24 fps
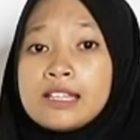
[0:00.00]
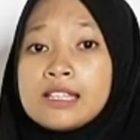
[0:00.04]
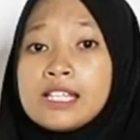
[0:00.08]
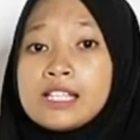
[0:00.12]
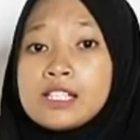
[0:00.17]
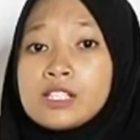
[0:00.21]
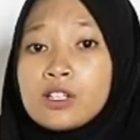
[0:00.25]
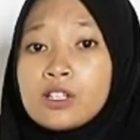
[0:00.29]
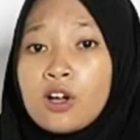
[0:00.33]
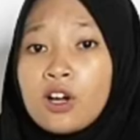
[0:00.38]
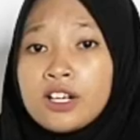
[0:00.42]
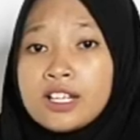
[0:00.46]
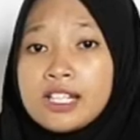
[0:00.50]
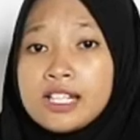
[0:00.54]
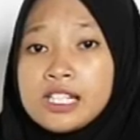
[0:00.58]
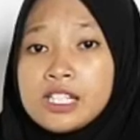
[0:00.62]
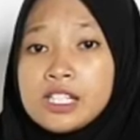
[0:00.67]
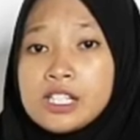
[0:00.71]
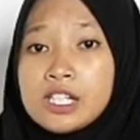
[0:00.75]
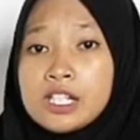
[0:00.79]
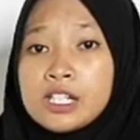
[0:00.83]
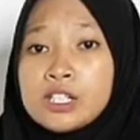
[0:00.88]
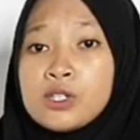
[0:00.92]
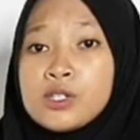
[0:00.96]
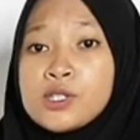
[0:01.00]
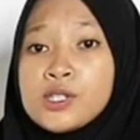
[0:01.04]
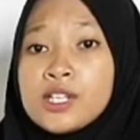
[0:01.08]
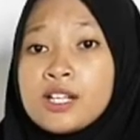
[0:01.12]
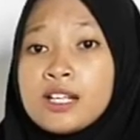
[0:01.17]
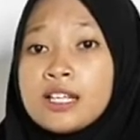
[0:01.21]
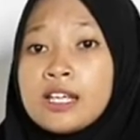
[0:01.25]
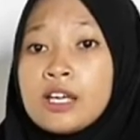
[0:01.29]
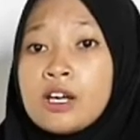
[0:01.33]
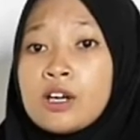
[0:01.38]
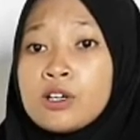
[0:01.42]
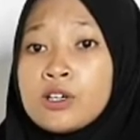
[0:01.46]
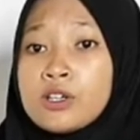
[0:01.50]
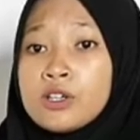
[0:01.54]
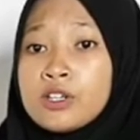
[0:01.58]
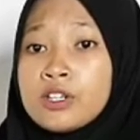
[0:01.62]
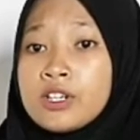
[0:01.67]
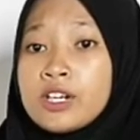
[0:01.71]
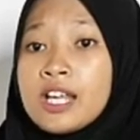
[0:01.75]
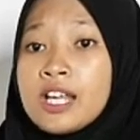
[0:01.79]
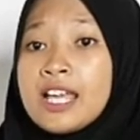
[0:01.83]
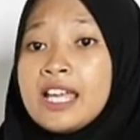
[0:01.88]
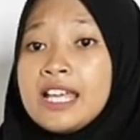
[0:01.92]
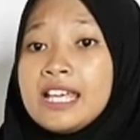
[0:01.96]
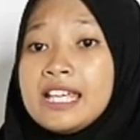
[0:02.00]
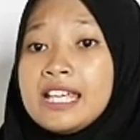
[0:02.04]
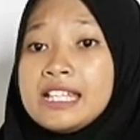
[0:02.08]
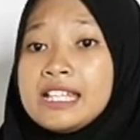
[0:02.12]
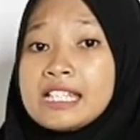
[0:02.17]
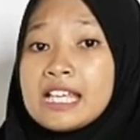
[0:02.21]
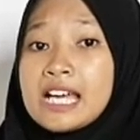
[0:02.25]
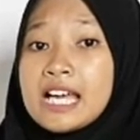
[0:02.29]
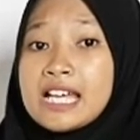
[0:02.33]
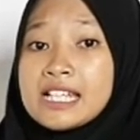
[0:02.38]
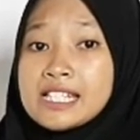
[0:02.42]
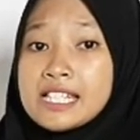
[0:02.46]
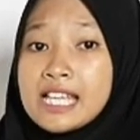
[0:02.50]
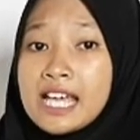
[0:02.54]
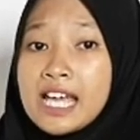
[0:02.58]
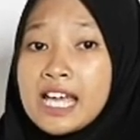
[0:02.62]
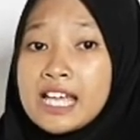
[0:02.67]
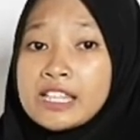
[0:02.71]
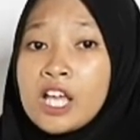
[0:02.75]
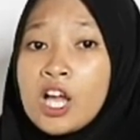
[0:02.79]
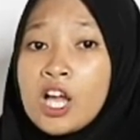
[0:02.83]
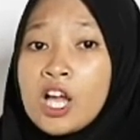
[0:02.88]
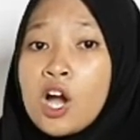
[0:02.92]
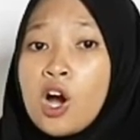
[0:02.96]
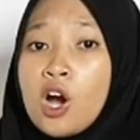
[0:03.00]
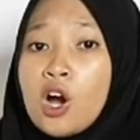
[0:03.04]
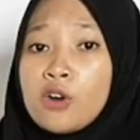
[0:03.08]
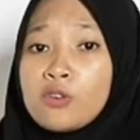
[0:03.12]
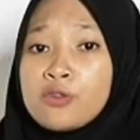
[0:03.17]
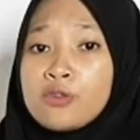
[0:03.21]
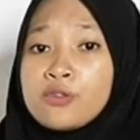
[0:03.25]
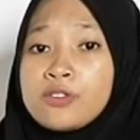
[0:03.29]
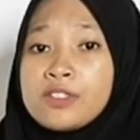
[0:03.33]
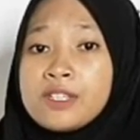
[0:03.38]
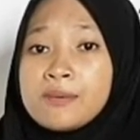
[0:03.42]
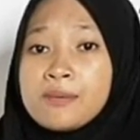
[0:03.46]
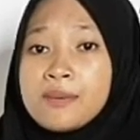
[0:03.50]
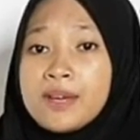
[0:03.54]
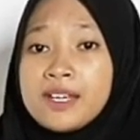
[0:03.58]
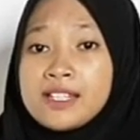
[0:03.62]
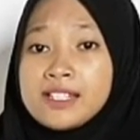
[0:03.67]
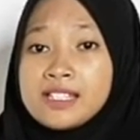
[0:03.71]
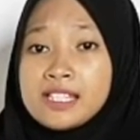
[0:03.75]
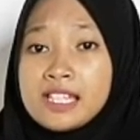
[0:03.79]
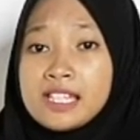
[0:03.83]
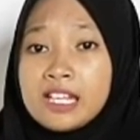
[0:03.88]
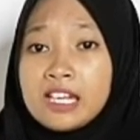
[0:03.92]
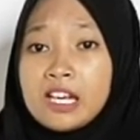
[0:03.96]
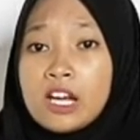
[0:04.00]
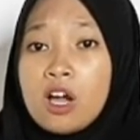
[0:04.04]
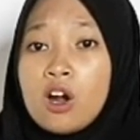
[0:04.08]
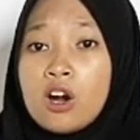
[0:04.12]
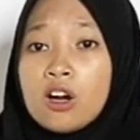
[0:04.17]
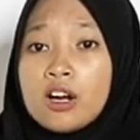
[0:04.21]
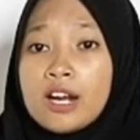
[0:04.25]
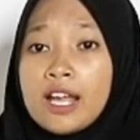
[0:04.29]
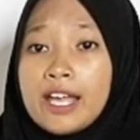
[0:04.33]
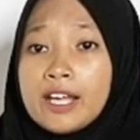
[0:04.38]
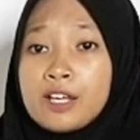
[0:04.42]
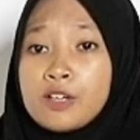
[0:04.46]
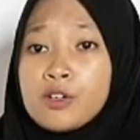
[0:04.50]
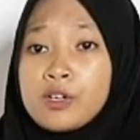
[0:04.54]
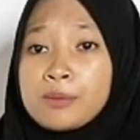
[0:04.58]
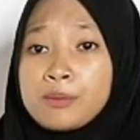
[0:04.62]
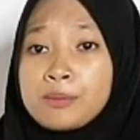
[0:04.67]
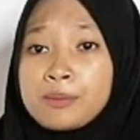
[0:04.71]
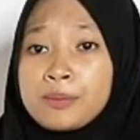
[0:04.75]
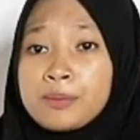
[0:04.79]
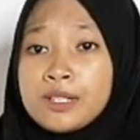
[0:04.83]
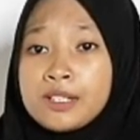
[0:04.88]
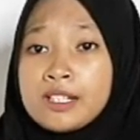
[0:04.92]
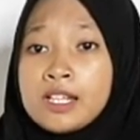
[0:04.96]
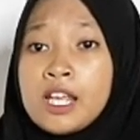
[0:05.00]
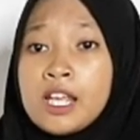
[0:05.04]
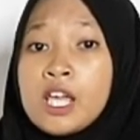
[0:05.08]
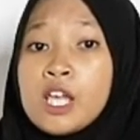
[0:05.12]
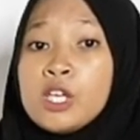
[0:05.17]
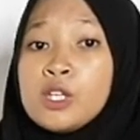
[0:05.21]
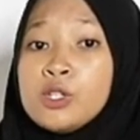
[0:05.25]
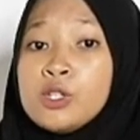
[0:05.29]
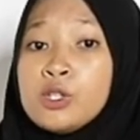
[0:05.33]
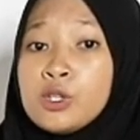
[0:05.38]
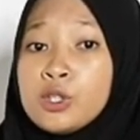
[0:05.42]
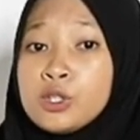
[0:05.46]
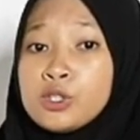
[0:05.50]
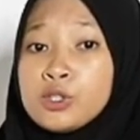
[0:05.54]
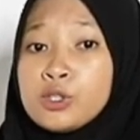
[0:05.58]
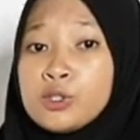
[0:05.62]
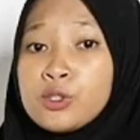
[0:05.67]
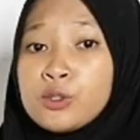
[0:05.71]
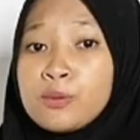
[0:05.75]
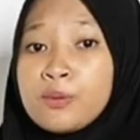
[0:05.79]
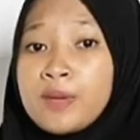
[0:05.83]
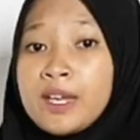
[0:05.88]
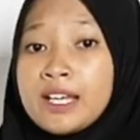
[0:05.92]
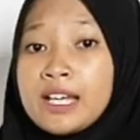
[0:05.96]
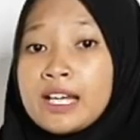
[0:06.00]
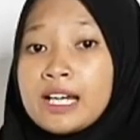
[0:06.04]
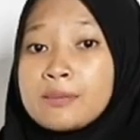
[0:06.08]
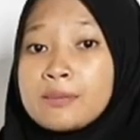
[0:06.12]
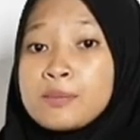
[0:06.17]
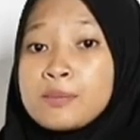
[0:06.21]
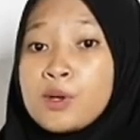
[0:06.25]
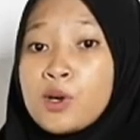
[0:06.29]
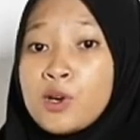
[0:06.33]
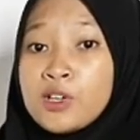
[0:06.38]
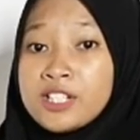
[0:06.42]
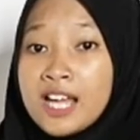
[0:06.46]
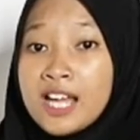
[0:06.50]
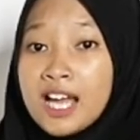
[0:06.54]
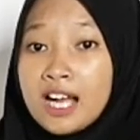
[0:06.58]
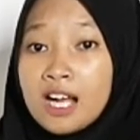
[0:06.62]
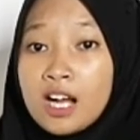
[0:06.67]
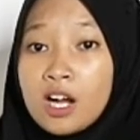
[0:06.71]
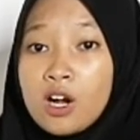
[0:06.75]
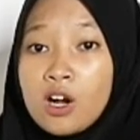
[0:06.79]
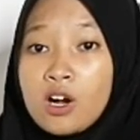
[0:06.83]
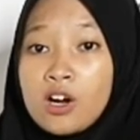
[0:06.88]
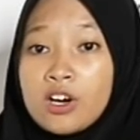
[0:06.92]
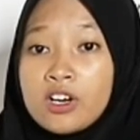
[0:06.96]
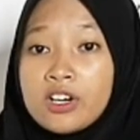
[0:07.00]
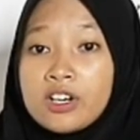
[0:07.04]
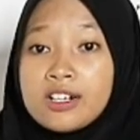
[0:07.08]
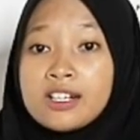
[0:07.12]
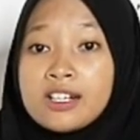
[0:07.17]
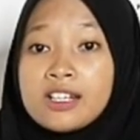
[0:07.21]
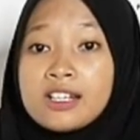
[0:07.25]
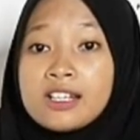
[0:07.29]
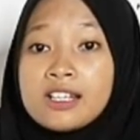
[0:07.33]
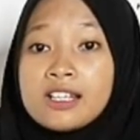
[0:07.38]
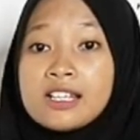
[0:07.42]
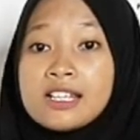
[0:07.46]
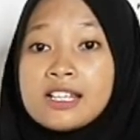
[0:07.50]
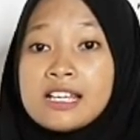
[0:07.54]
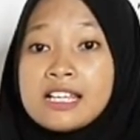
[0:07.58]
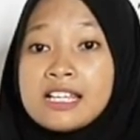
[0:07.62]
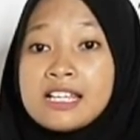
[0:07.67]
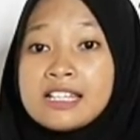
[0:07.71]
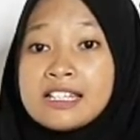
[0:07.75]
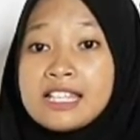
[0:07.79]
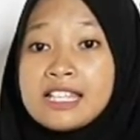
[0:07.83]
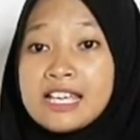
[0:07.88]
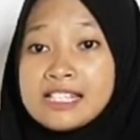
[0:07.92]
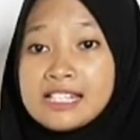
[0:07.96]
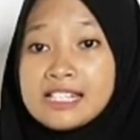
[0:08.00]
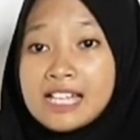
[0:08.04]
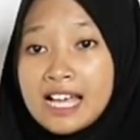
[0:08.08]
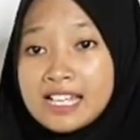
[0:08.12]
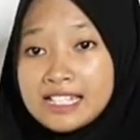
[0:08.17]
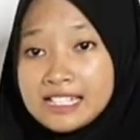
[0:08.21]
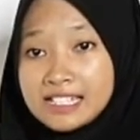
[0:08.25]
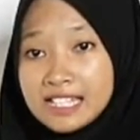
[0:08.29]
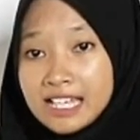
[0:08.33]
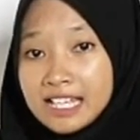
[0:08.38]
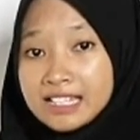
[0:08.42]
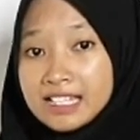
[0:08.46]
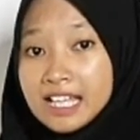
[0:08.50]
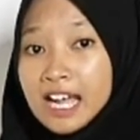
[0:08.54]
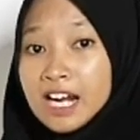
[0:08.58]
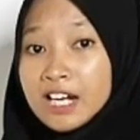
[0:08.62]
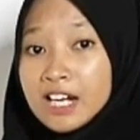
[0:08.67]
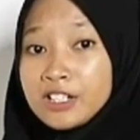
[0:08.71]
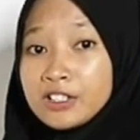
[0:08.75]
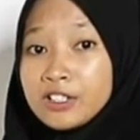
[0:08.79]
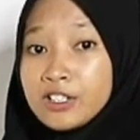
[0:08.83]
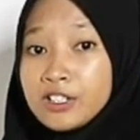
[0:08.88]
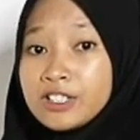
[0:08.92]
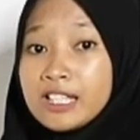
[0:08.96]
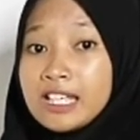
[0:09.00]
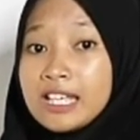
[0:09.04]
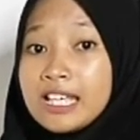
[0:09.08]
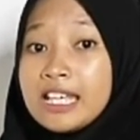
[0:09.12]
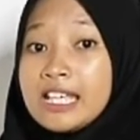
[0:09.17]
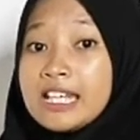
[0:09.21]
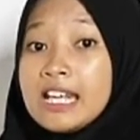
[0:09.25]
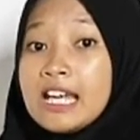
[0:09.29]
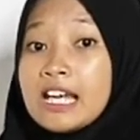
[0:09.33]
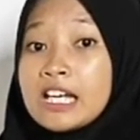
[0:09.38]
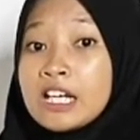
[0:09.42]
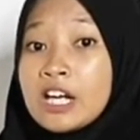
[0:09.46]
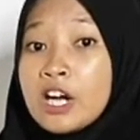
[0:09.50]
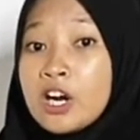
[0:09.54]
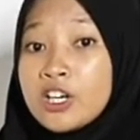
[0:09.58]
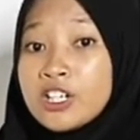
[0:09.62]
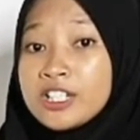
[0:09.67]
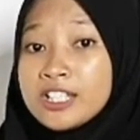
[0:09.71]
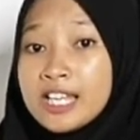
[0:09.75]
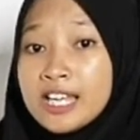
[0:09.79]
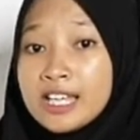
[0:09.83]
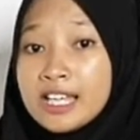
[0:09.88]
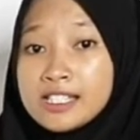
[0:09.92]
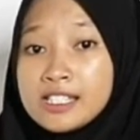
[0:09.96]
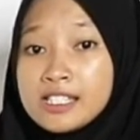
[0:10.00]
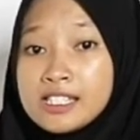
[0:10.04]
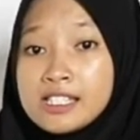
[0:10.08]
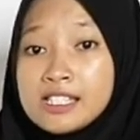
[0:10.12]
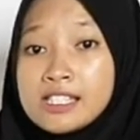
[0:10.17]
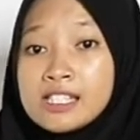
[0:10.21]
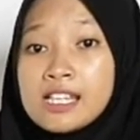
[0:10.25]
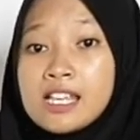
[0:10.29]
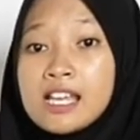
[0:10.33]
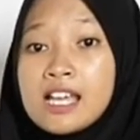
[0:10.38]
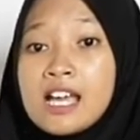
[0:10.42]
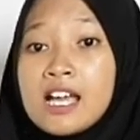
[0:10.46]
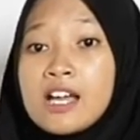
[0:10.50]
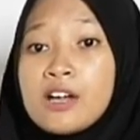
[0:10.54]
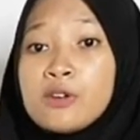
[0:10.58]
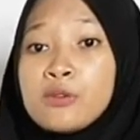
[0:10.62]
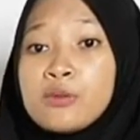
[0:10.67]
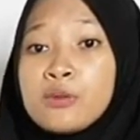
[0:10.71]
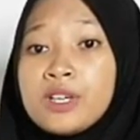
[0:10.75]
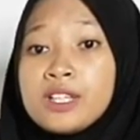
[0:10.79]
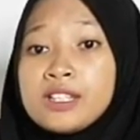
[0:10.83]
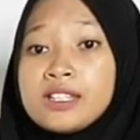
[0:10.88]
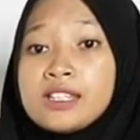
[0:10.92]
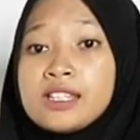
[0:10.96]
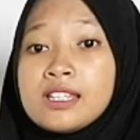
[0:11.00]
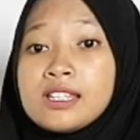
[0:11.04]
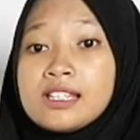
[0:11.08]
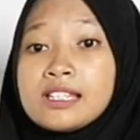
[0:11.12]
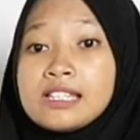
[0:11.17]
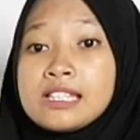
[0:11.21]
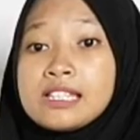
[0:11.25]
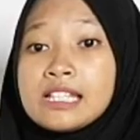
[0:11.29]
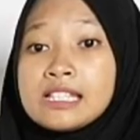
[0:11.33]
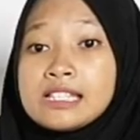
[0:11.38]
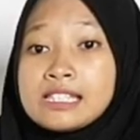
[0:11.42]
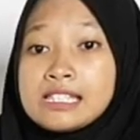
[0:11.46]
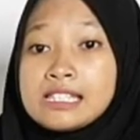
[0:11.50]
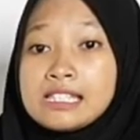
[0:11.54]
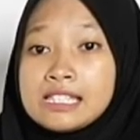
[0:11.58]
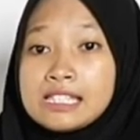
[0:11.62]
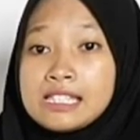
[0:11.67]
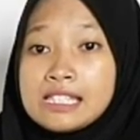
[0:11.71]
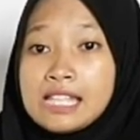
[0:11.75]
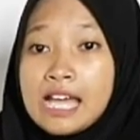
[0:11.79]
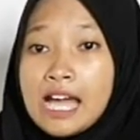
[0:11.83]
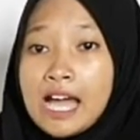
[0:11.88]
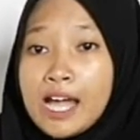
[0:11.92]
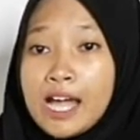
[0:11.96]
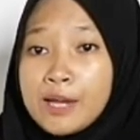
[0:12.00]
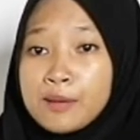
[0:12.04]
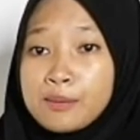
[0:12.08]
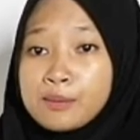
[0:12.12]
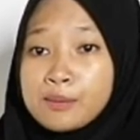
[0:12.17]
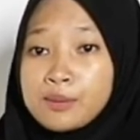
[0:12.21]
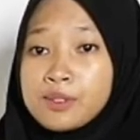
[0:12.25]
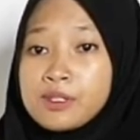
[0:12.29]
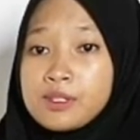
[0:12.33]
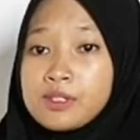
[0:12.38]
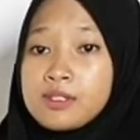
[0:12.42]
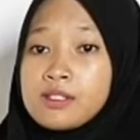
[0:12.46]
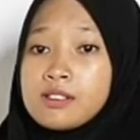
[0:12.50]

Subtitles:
These conditions usually occur in the asset of the machine or equipment used to make a product, or these assets are not in accordance with the times.